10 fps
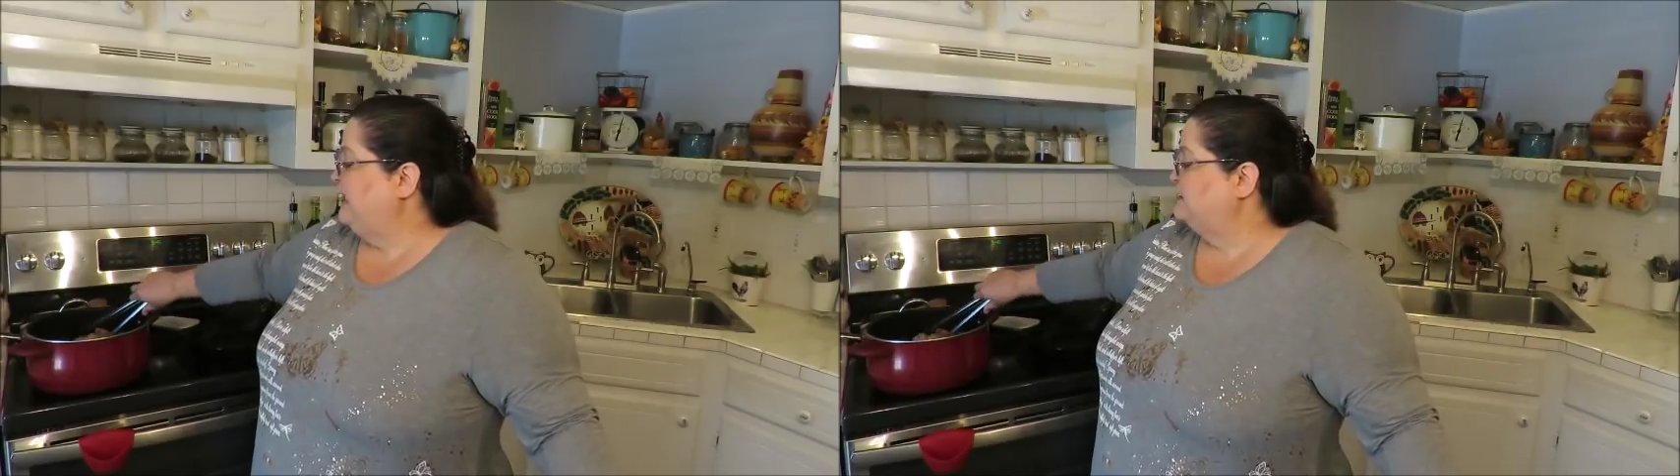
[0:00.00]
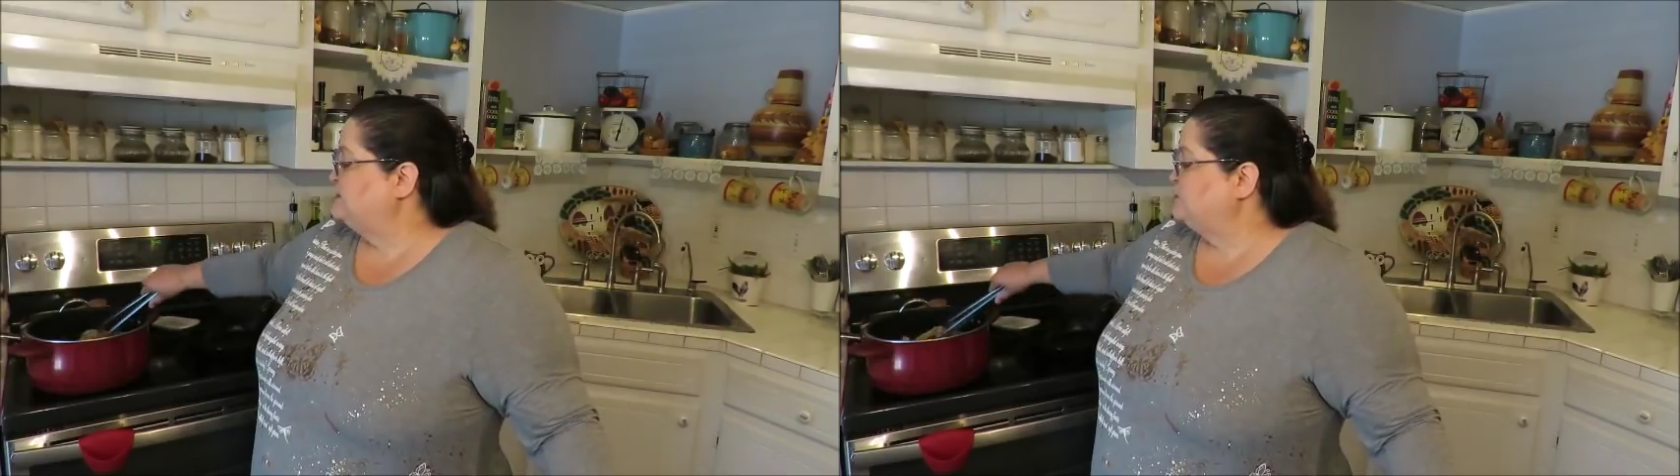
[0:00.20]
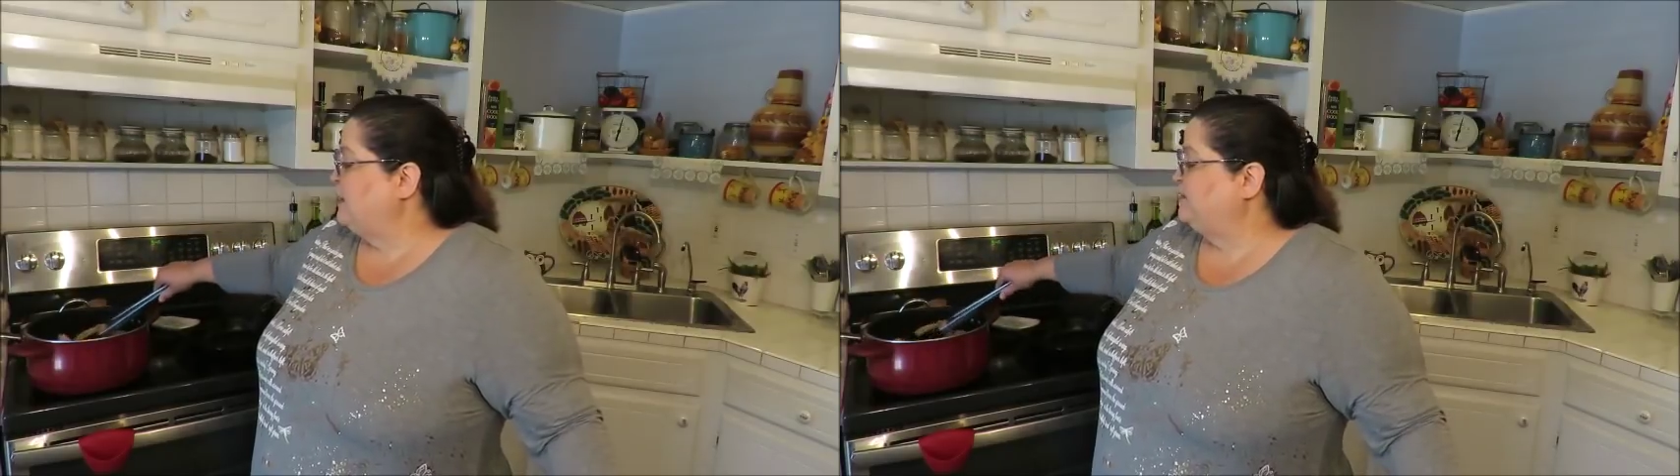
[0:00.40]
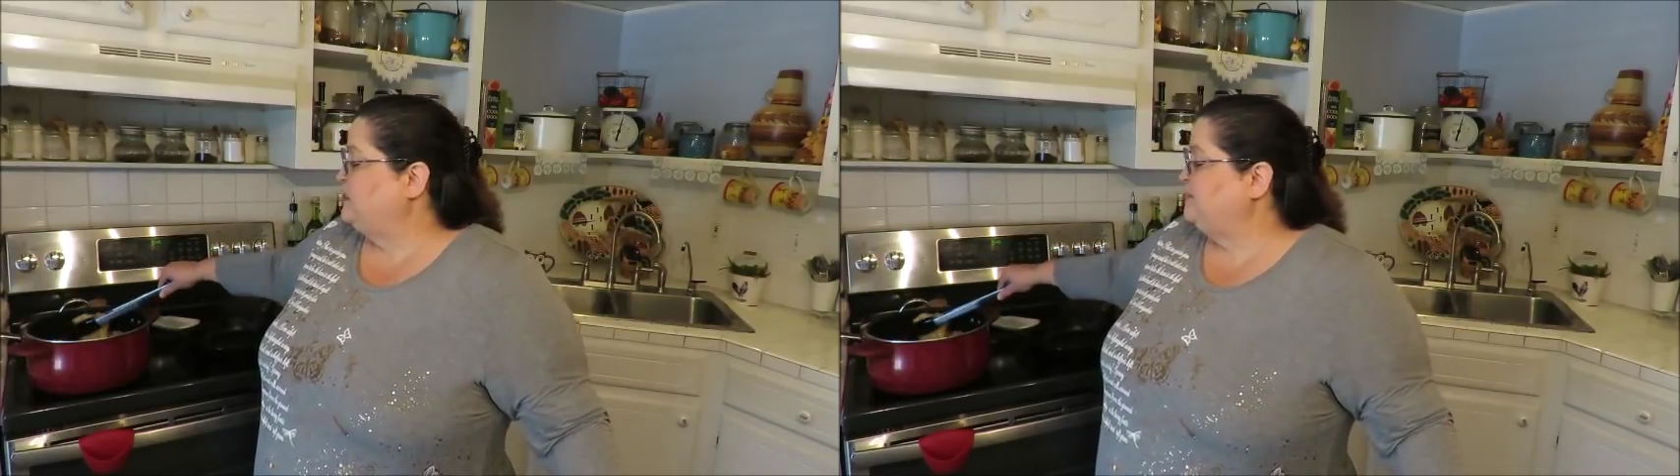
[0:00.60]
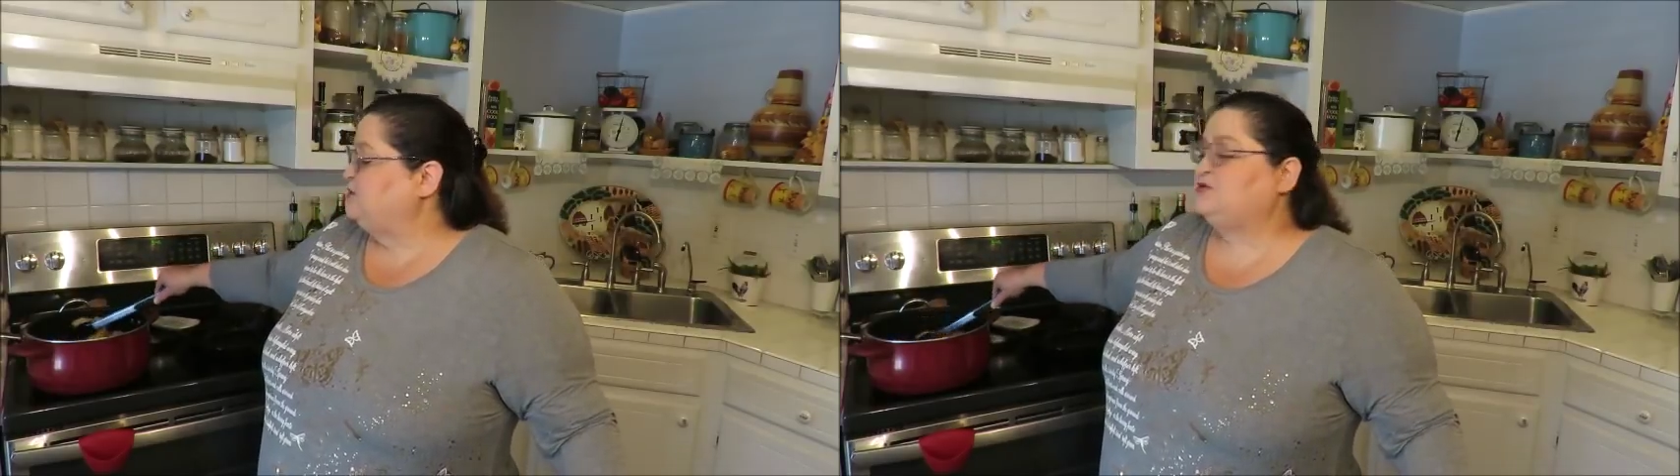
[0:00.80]
and so I'm
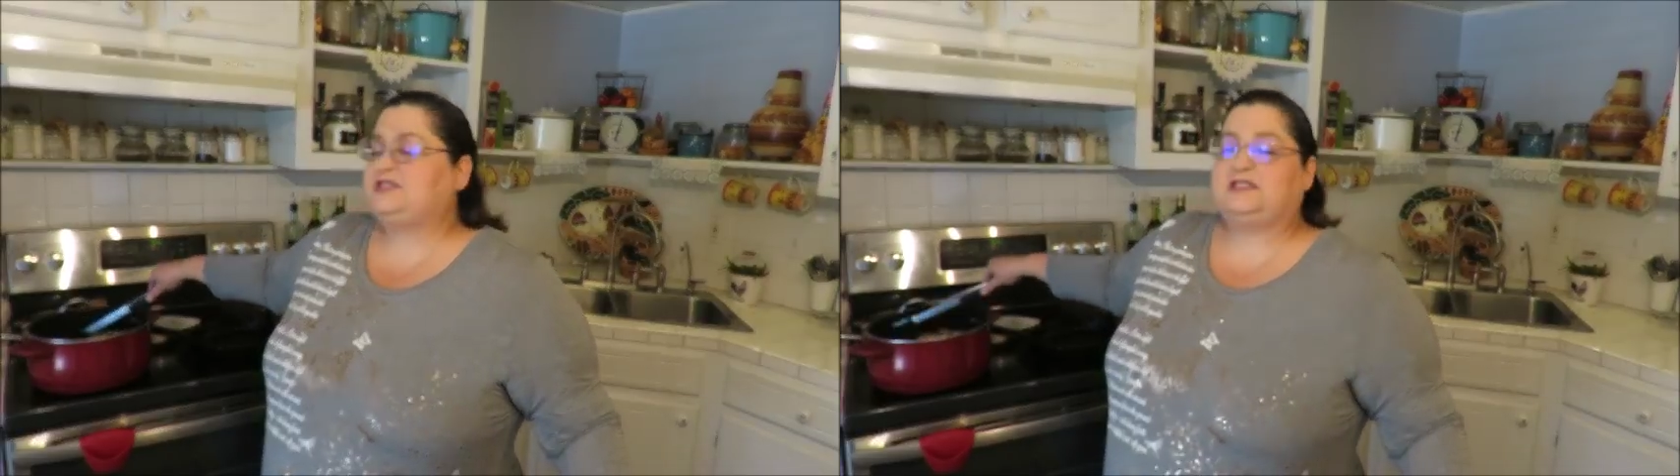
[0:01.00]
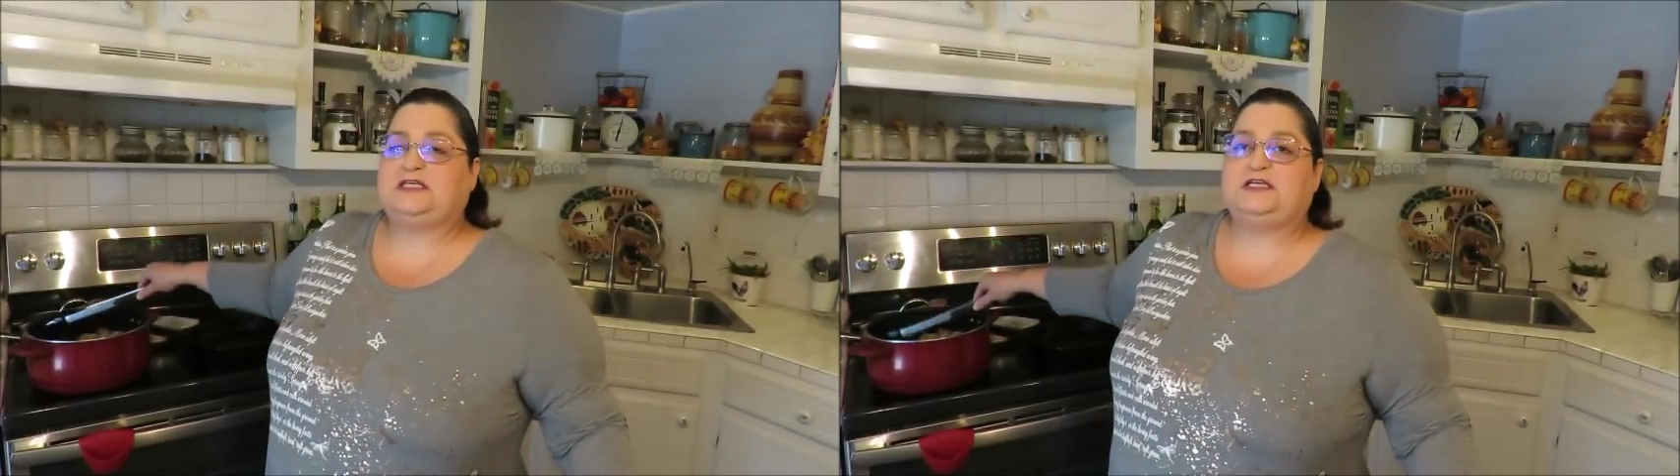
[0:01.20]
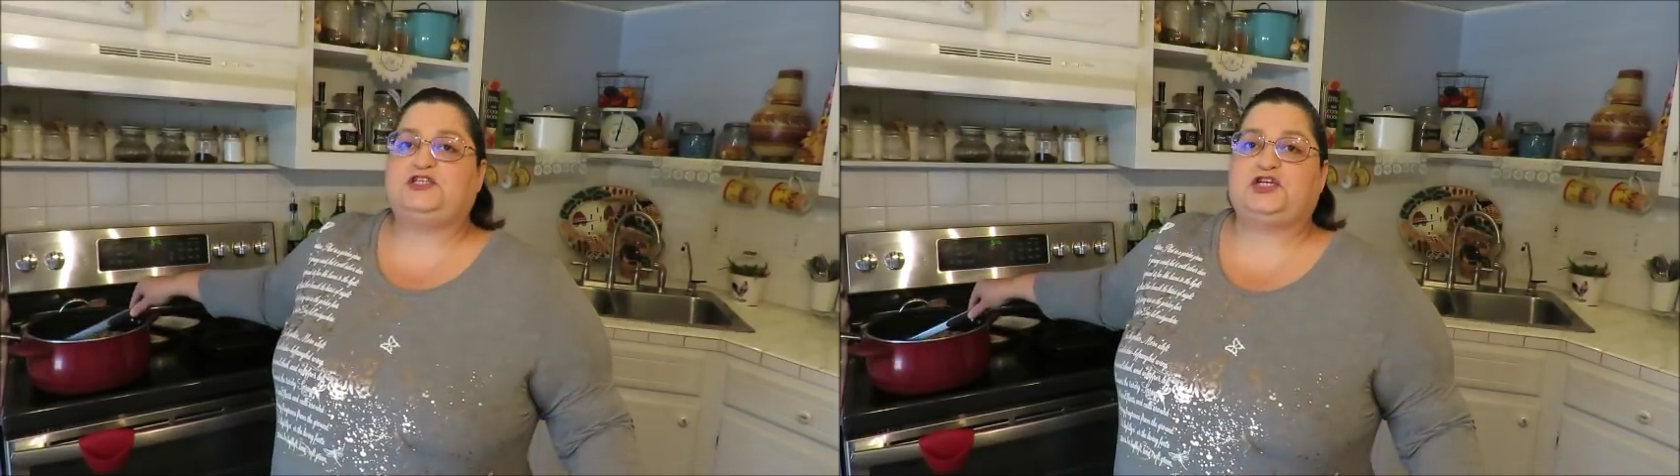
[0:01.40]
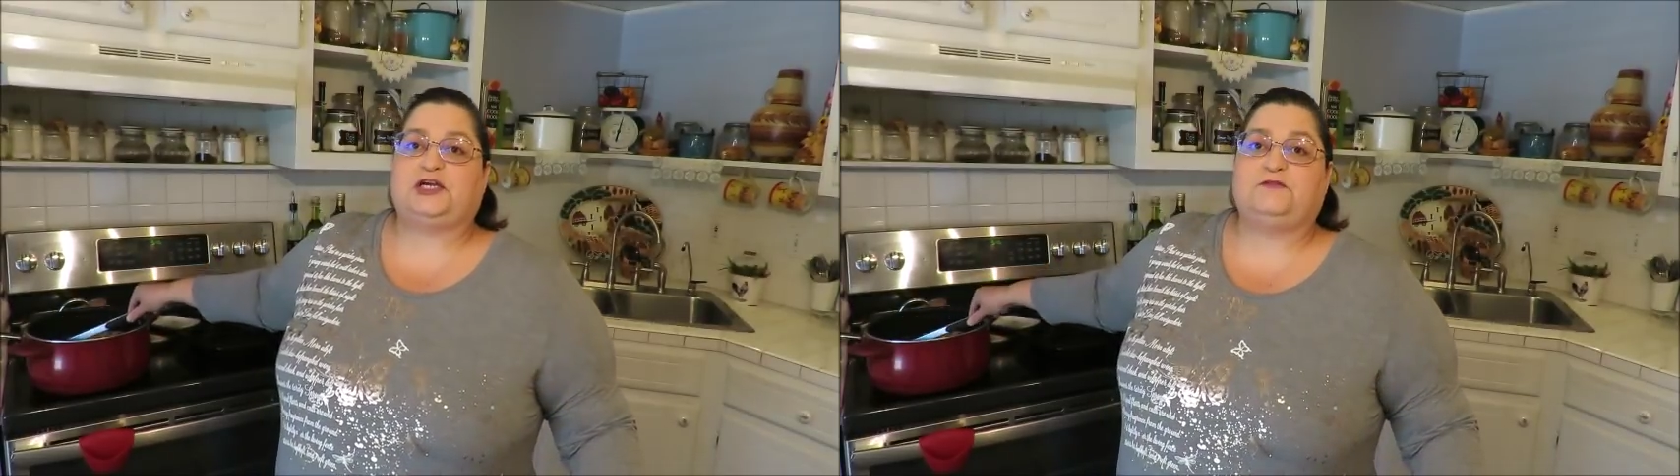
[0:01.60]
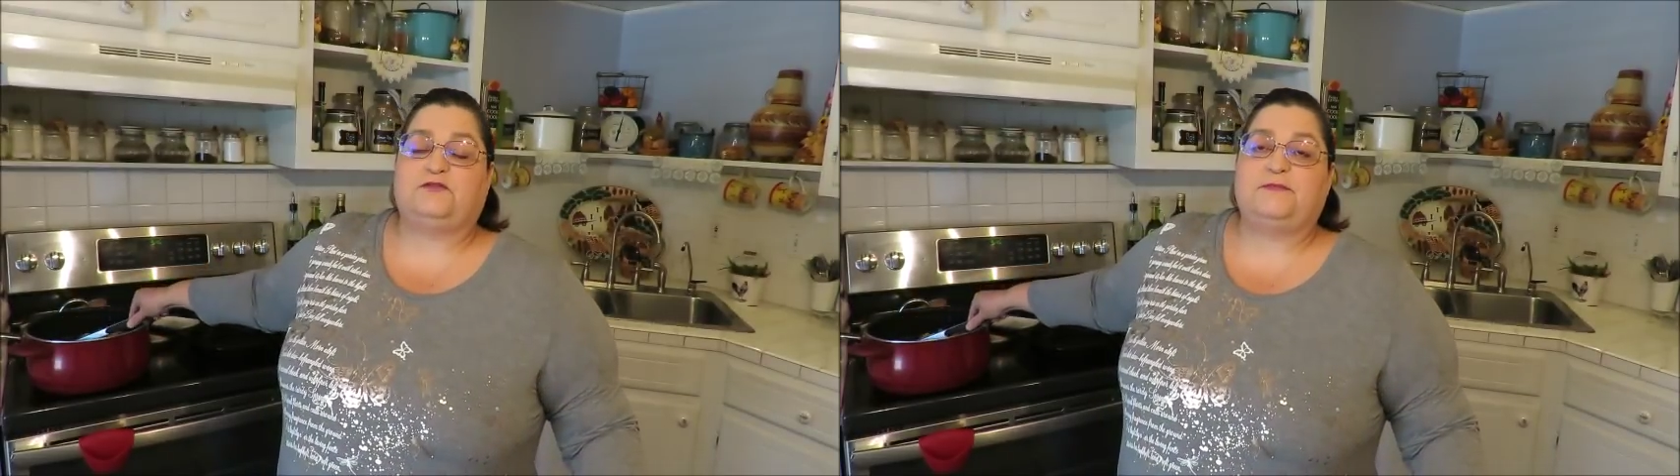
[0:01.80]
going to be using the
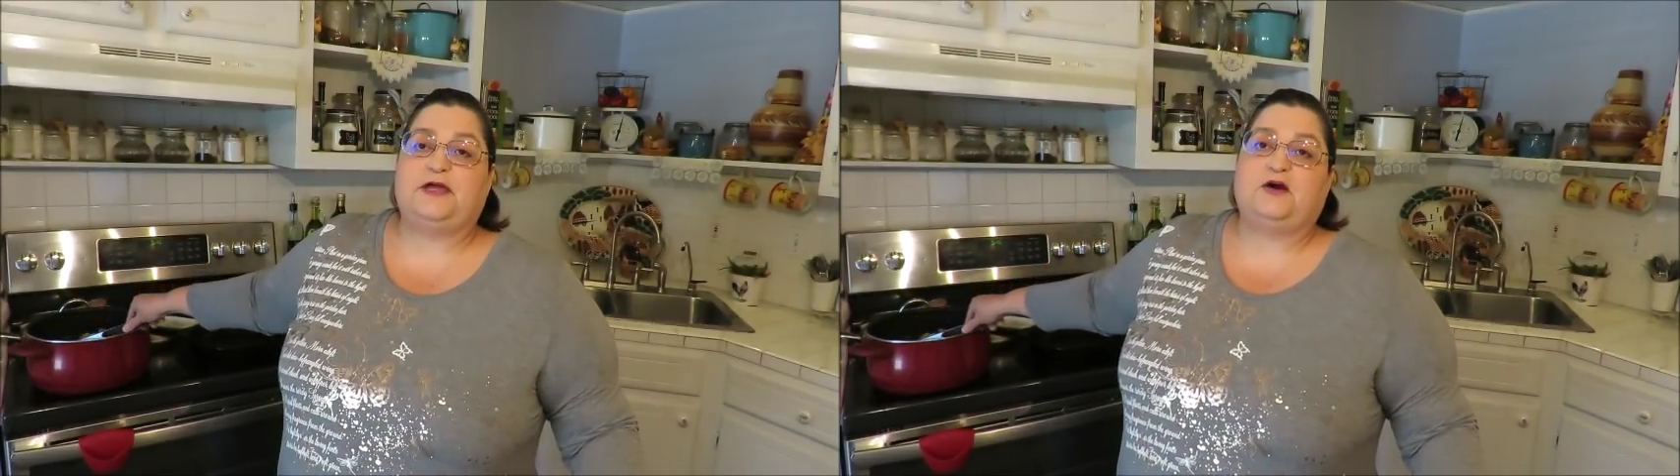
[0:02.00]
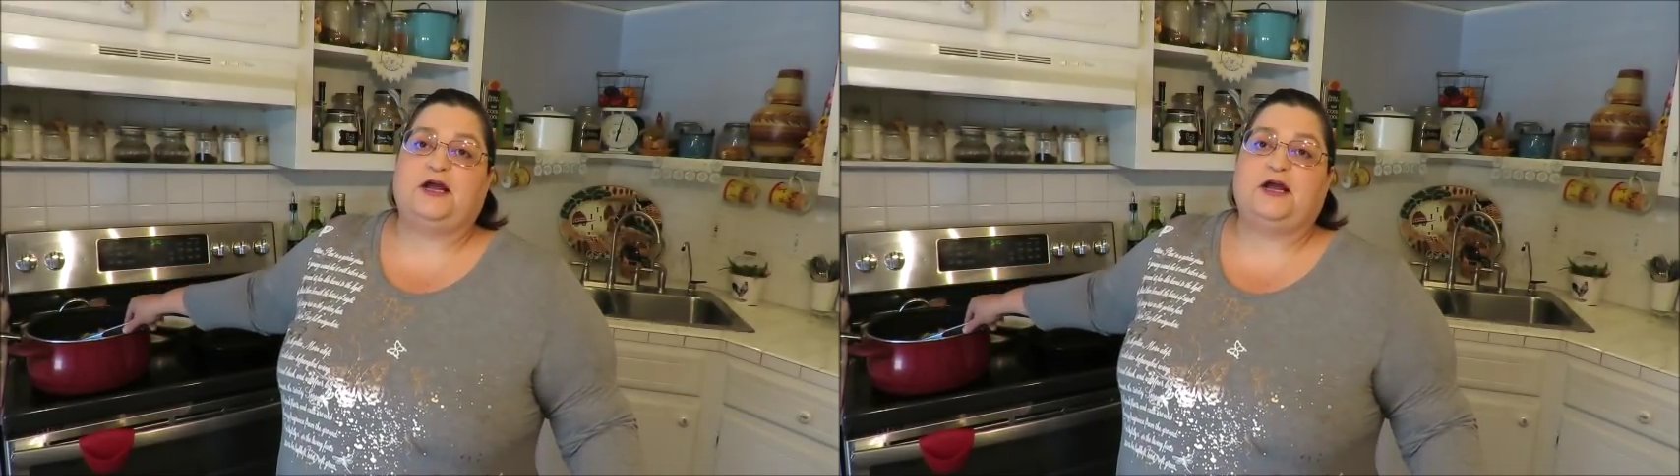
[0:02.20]
chicken from there